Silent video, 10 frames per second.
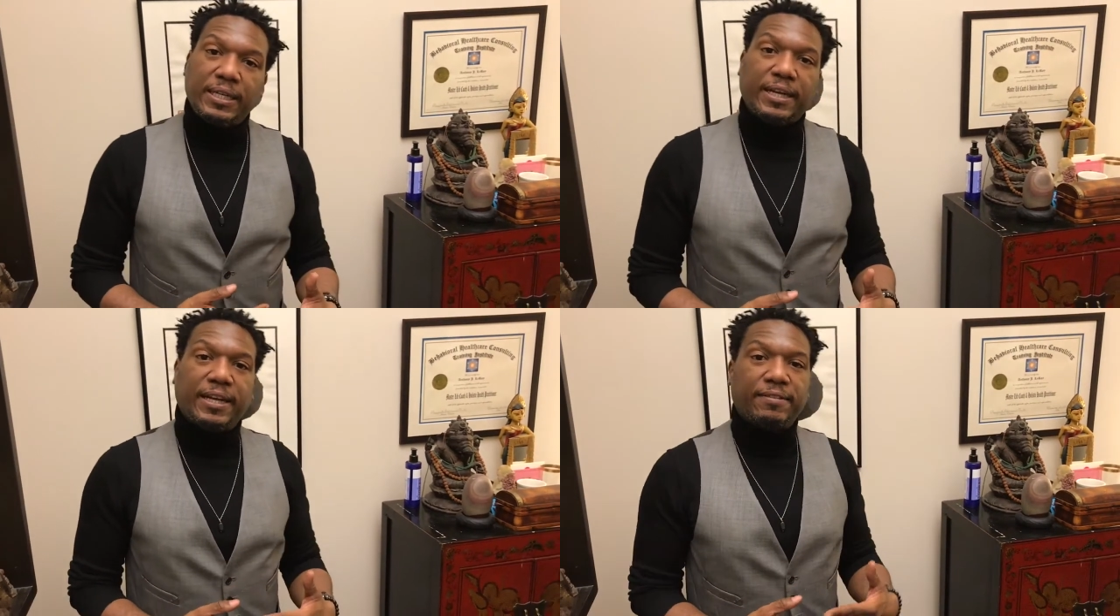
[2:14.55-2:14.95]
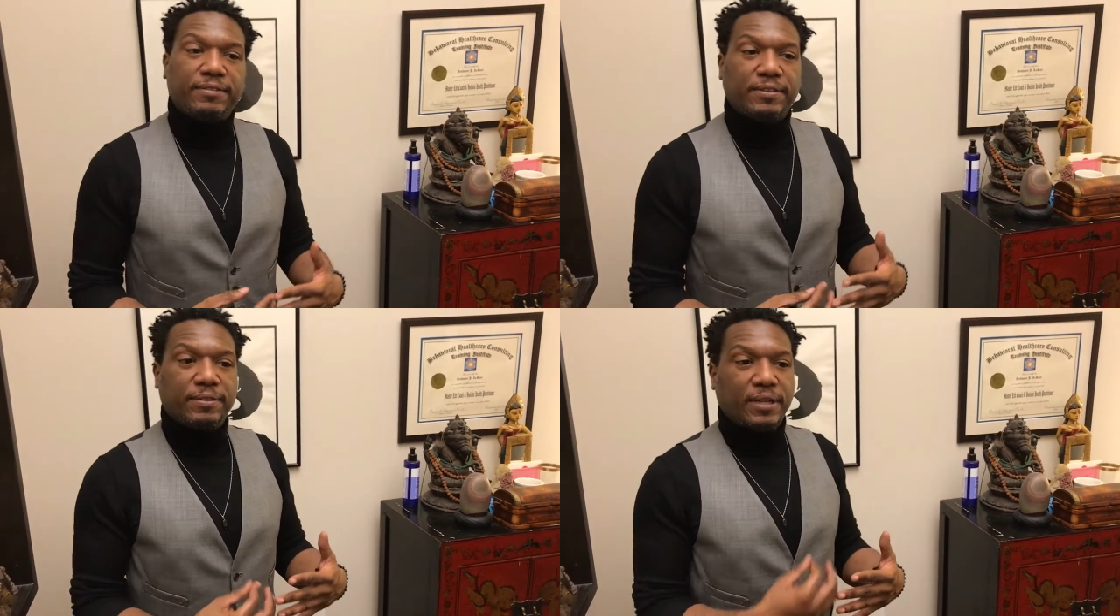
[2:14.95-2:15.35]

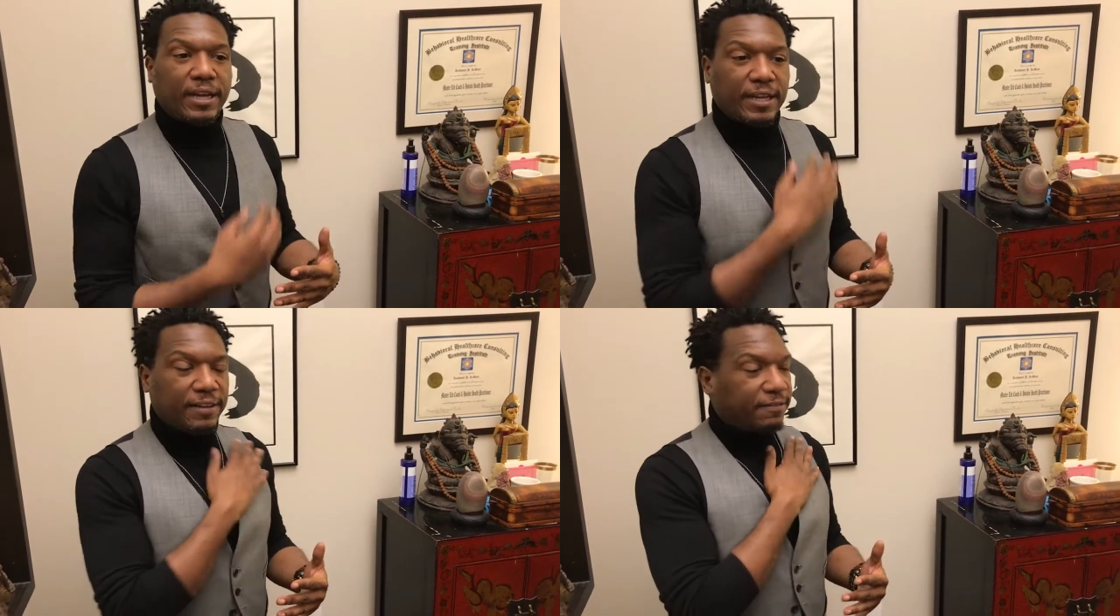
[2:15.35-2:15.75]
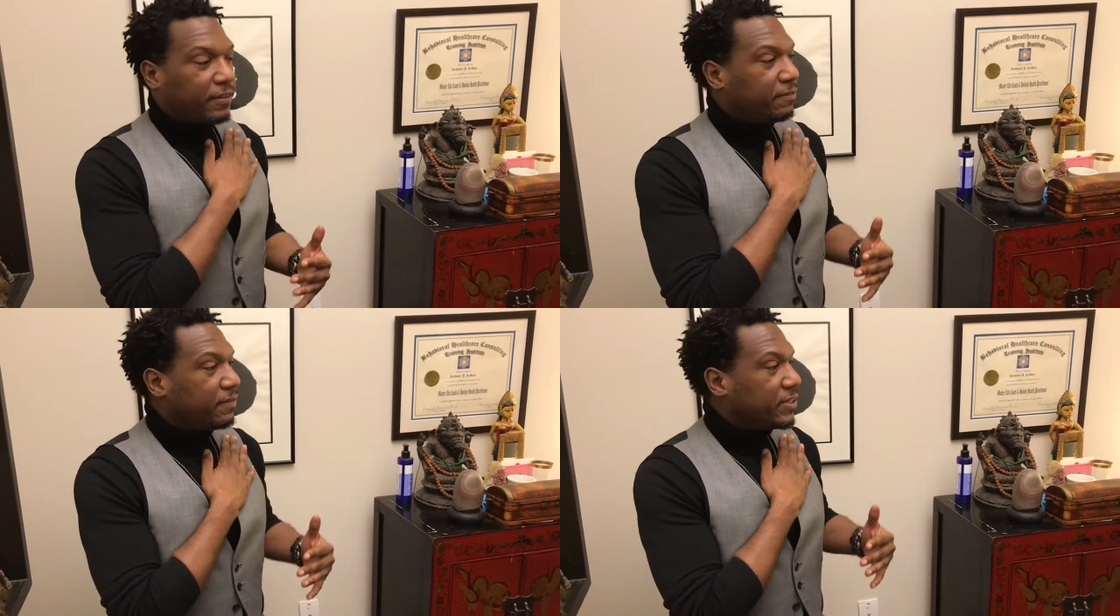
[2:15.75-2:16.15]
I
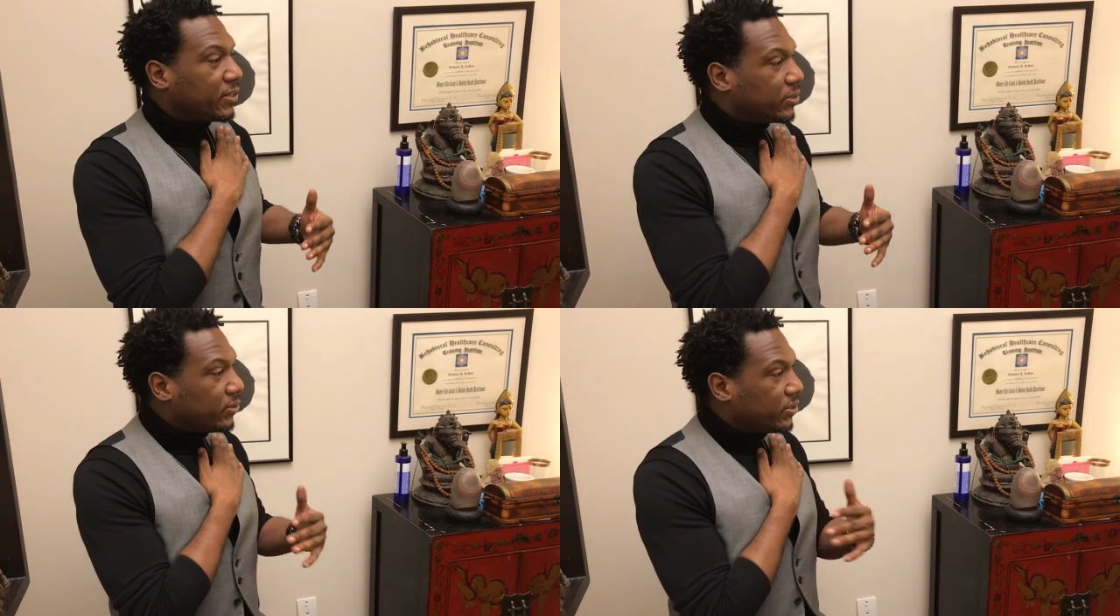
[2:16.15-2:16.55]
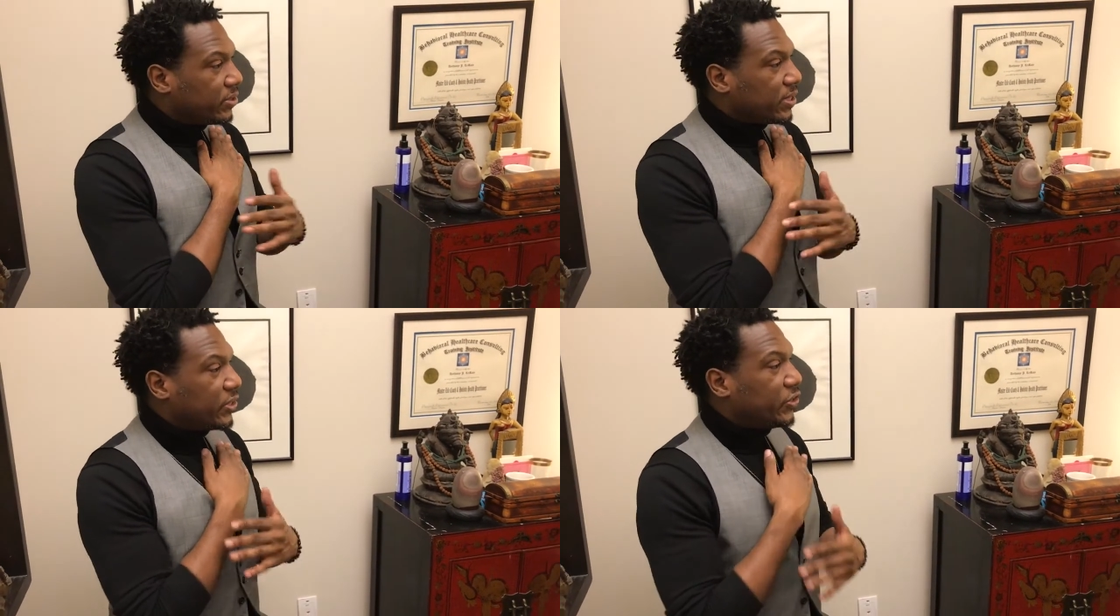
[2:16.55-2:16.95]
feel physical
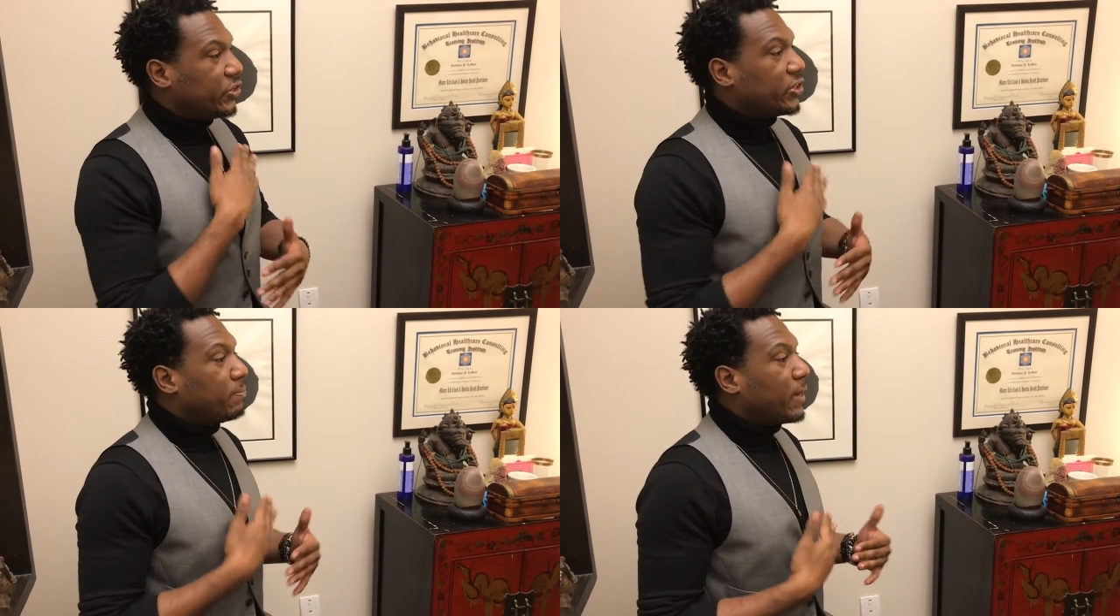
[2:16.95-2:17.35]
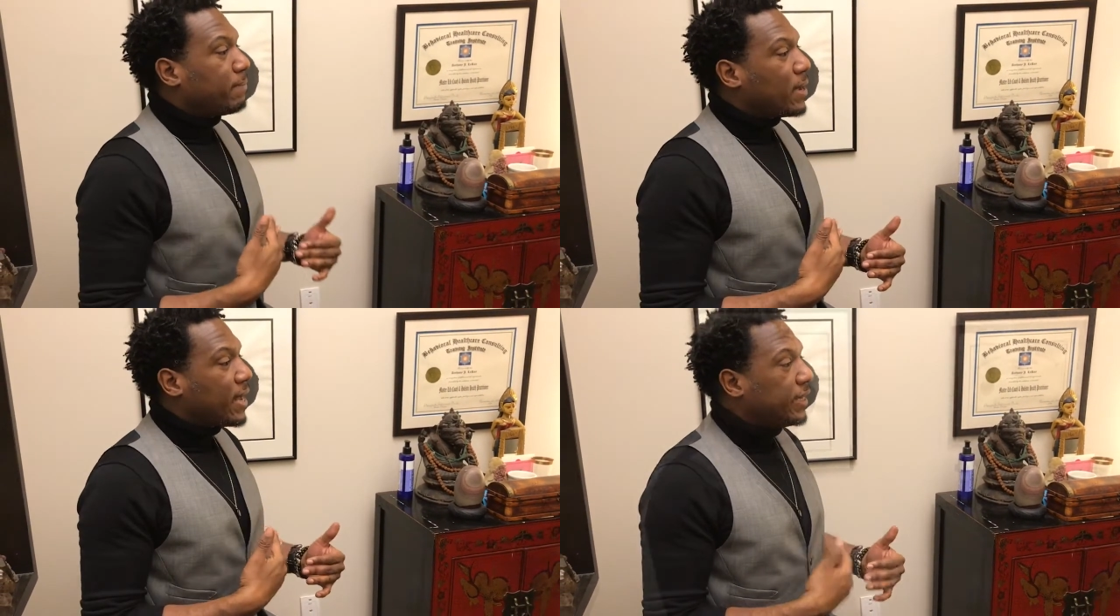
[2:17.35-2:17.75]
sensations in my
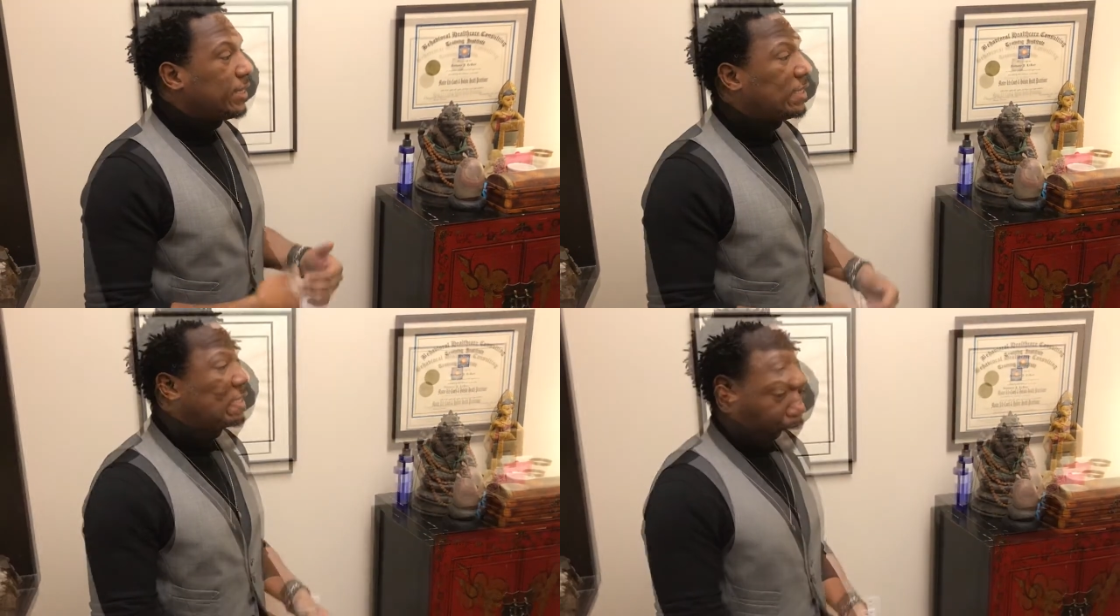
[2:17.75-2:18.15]
body.